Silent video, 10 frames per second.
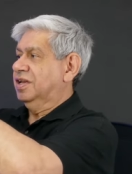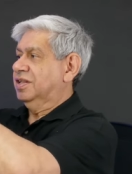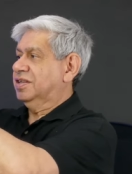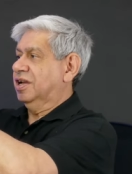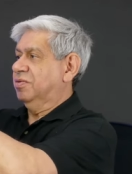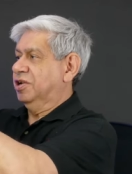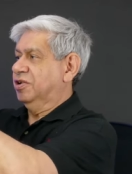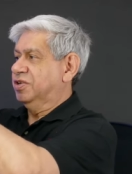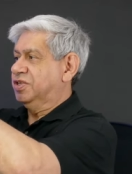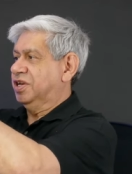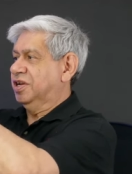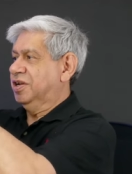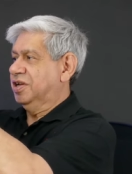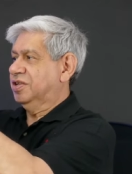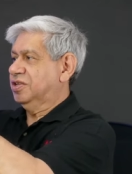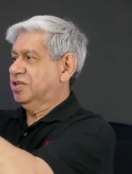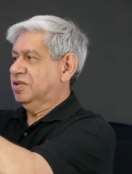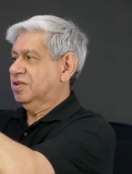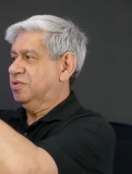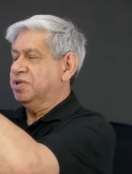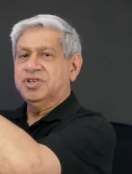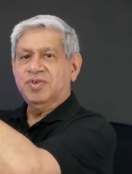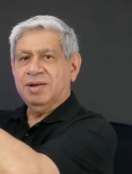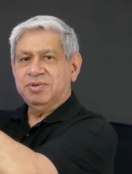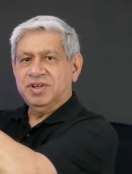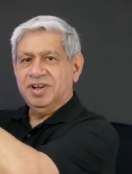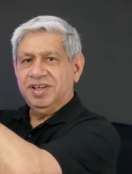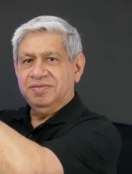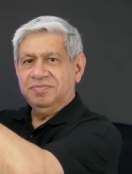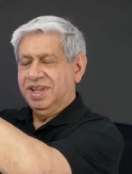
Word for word: It's got one of those uh, twist wraps on it.